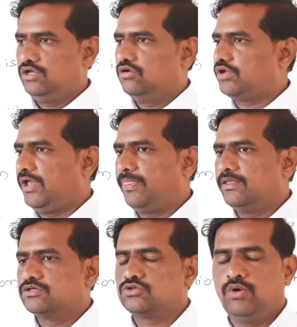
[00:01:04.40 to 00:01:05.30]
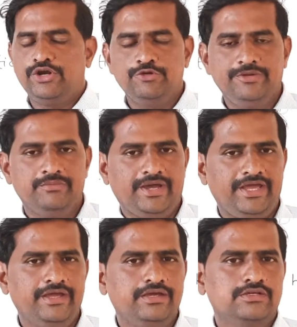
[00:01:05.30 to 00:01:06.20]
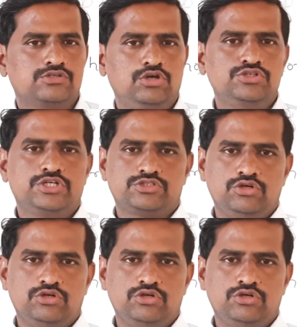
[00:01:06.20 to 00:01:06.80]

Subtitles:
Okay, so what do you mean by solution?